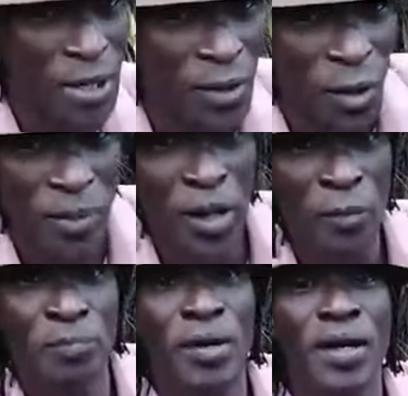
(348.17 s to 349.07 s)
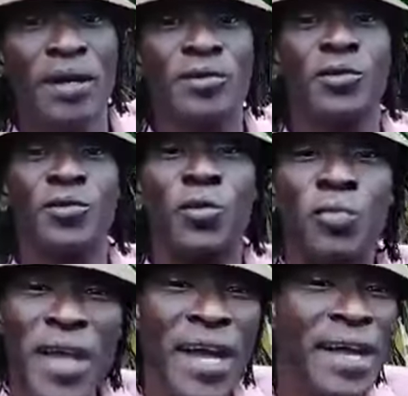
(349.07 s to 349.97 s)
But anyway, no big up. So
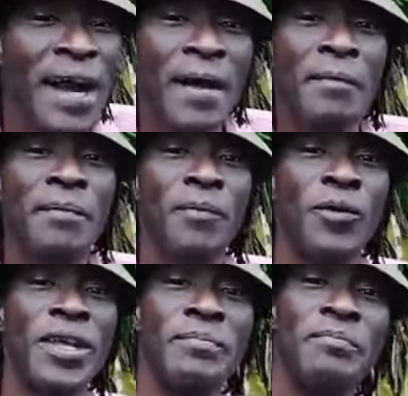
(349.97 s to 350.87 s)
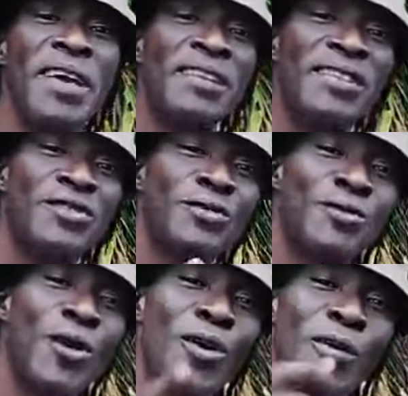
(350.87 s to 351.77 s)
Doumbouya come, we they make
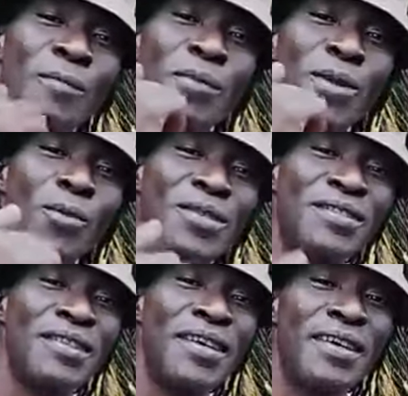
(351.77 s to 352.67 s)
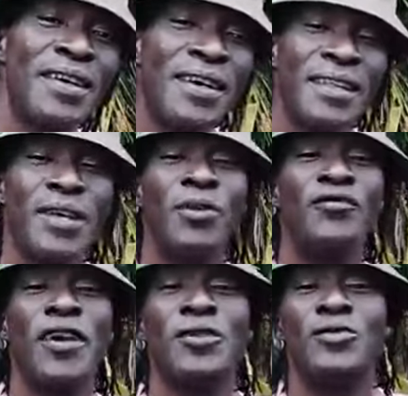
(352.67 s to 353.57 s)
this long, but là we say, they
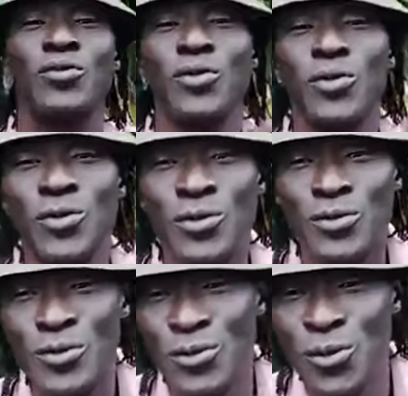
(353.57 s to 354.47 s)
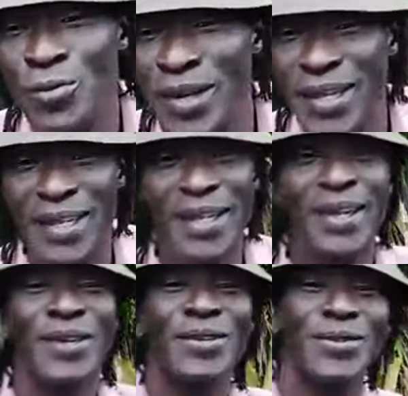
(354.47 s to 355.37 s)
no vex so Dubé.
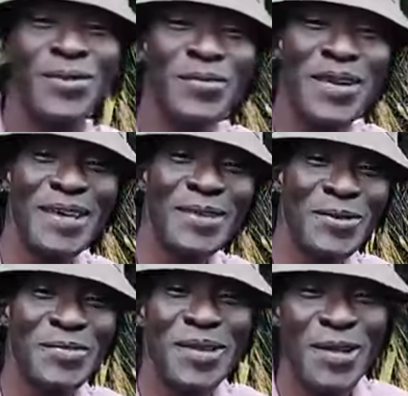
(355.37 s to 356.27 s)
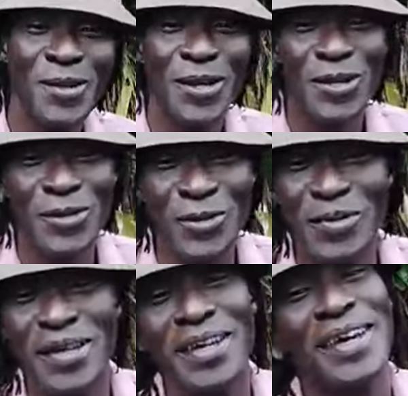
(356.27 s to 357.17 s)
Dubé, Dubé, Lucky
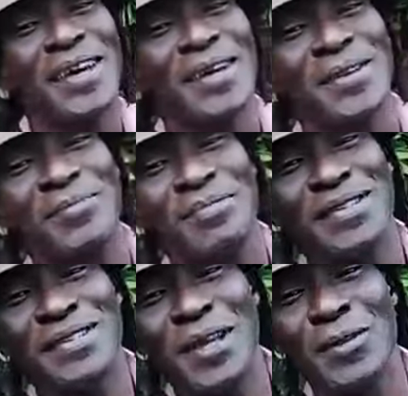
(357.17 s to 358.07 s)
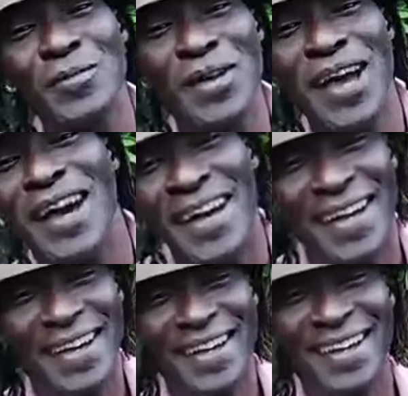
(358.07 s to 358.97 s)
Dubé. Mr.
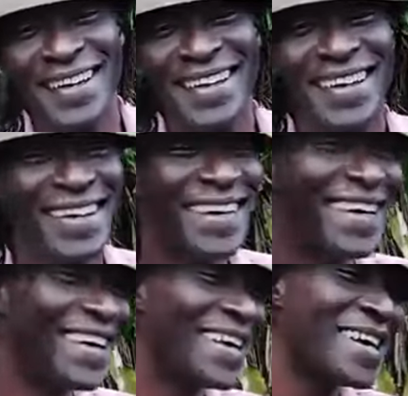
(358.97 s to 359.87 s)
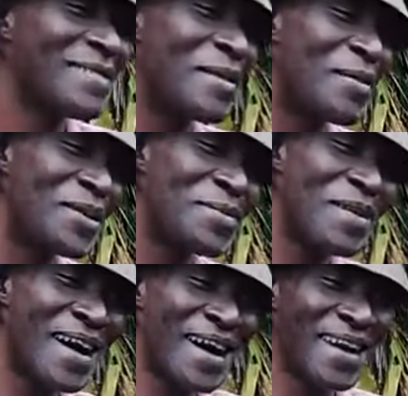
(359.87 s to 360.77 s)
Doumbouya, how are
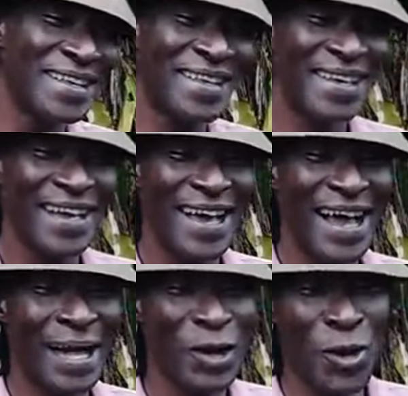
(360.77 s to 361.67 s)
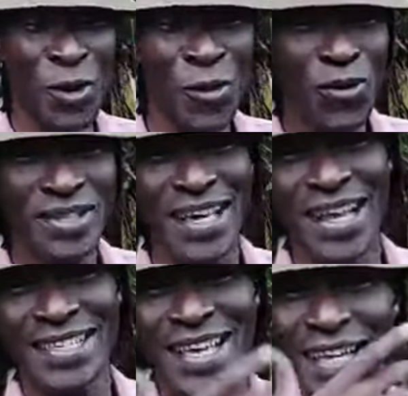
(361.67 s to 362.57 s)
you, man? I don't know.
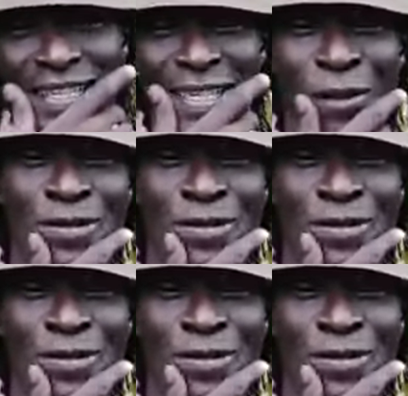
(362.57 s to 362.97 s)
It's Alex, any